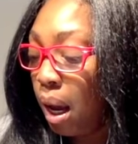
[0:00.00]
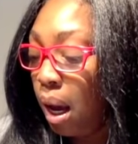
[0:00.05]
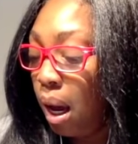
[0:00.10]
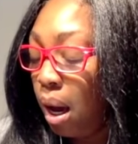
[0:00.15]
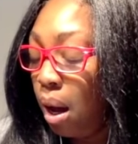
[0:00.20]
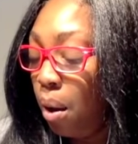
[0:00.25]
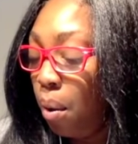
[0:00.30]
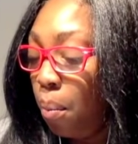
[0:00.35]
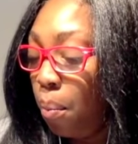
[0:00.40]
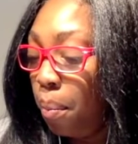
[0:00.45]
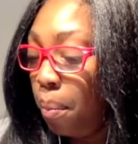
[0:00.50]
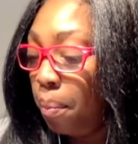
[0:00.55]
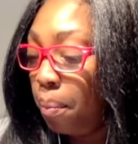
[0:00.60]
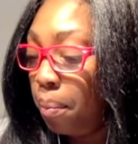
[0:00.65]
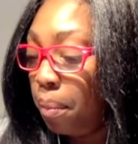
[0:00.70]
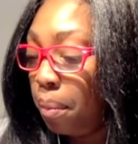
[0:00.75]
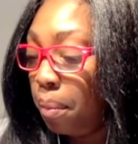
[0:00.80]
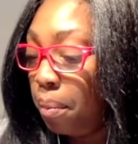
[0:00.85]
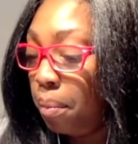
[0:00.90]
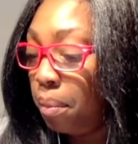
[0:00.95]

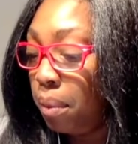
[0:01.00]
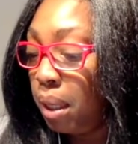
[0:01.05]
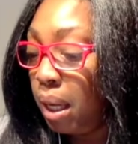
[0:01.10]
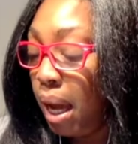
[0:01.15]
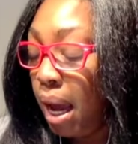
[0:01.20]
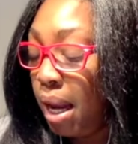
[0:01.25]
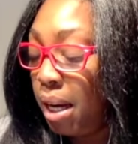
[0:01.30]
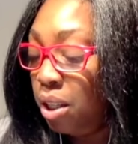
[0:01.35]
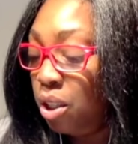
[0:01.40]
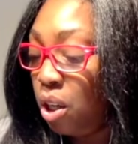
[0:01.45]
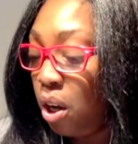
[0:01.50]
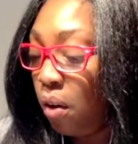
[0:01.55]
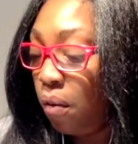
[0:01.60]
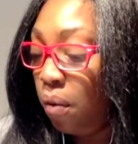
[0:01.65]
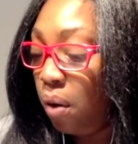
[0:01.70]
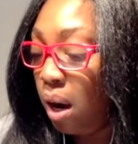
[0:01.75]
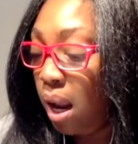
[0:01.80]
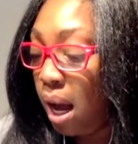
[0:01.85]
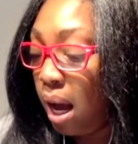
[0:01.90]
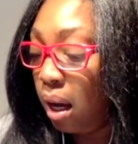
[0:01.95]
the energy of
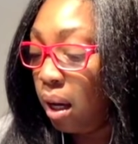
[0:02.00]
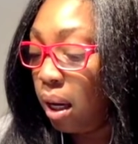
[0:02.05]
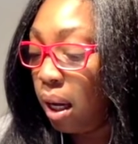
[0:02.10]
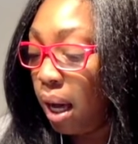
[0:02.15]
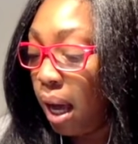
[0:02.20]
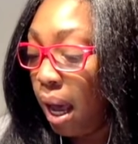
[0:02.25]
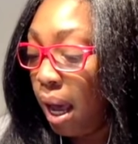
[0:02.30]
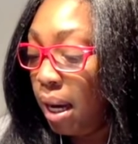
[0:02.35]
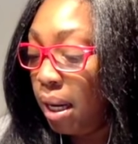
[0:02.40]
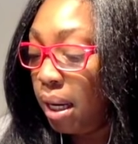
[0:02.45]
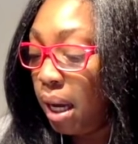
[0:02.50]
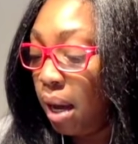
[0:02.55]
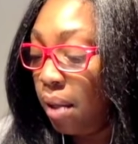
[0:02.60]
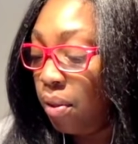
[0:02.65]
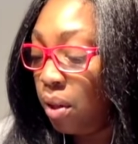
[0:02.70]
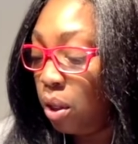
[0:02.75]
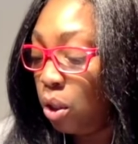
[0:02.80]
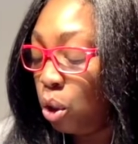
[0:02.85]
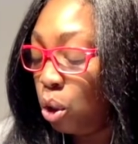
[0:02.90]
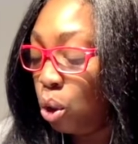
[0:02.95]
luck and
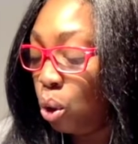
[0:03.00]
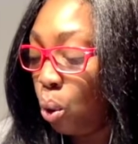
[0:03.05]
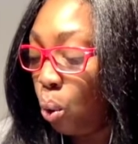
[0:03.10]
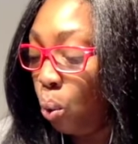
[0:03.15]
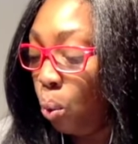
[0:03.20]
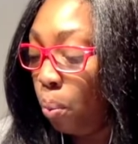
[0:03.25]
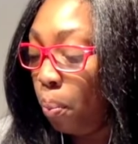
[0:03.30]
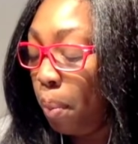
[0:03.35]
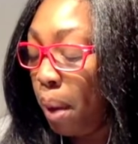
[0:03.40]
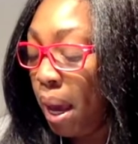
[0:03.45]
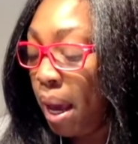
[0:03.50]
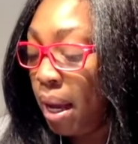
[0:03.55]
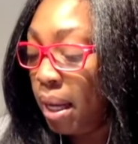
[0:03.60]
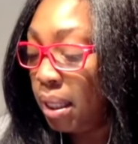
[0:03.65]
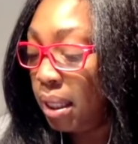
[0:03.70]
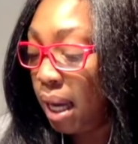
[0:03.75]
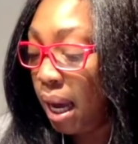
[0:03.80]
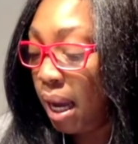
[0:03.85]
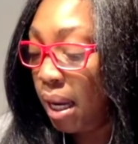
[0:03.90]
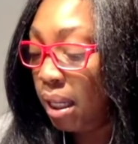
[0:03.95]
the
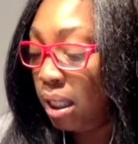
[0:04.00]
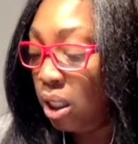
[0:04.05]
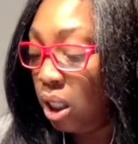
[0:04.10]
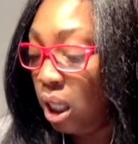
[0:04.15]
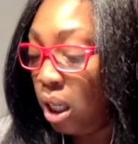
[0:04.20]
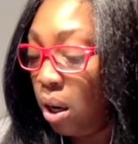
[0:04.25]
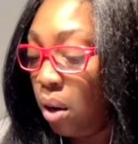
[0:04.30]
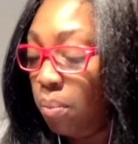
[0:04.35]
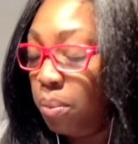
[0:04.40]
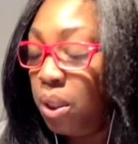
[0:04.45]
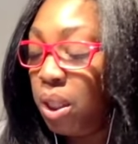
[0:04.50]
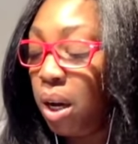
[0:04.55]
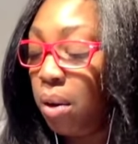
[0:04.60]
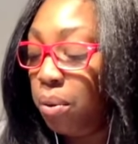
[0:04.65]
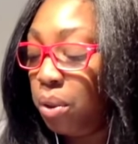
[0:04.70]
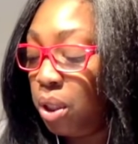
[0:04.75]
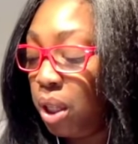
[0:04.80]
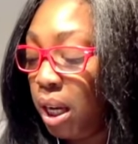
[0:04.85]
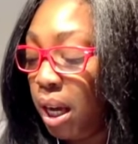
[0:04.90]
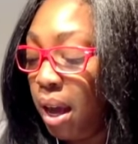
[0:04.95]
soulmate energy comes
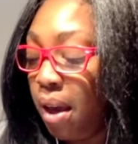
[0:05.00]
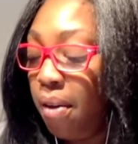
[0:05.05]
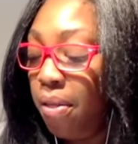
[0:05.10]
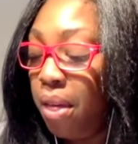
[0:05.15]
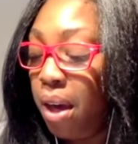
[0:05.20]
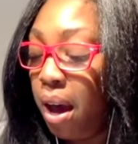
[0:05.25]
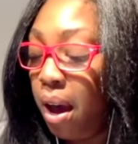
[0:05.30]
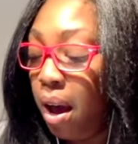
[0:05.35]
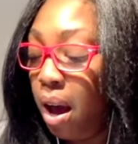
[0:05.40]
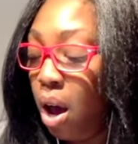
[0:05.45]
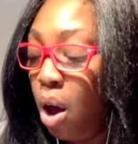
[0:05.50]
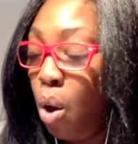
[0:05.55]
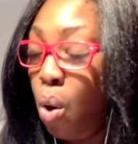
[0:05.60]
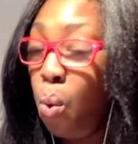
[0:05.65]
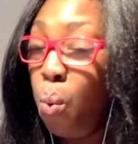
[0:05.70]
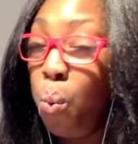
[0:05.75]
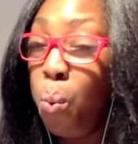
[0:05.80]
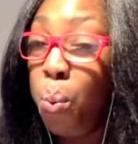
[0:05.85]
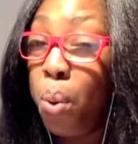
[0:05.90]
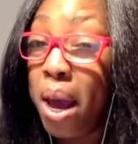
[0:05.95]
out together
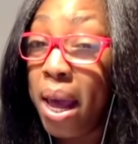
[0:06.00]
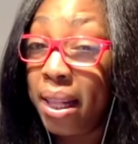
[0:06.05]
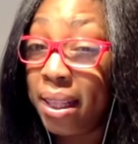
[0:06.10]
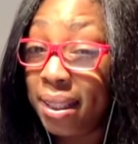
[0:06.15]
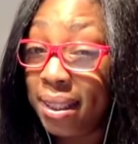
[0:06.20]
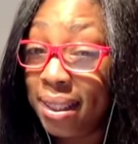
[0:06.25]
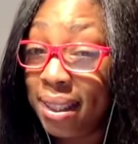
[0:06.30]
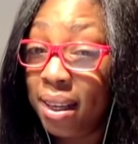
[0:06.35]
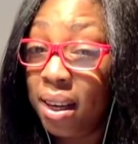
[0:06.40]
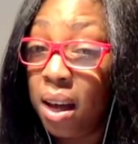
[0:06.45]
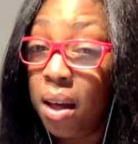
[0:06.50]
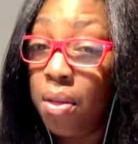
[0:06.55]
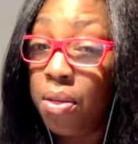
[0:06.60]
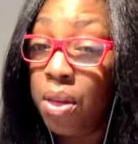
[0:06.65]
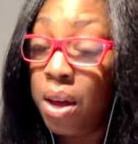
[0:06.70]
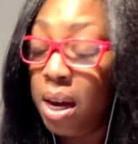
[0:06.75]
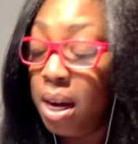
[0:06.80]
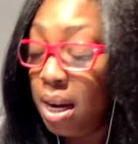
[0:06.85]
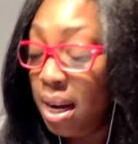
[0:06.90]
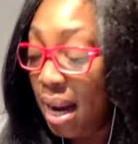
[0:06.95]
with
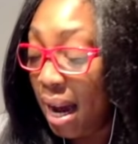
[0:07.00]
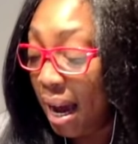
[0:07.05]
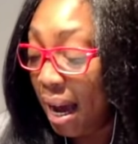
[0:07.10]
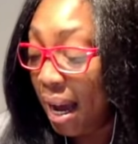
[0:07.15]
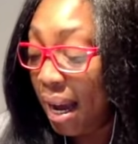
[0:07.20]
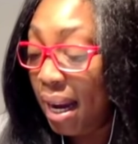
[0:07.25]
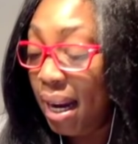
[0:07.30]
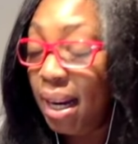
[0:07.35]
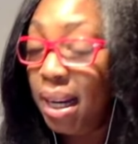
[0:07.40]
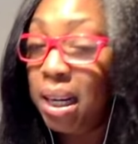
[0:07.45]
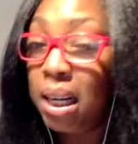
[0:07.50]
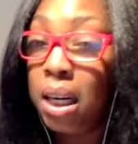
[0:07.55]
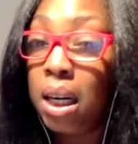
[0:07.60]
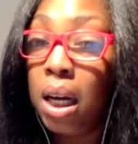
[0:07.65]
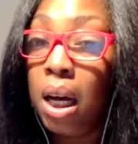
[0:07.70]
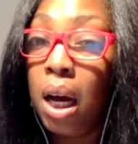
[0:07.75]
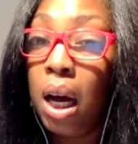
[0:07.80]
the 9,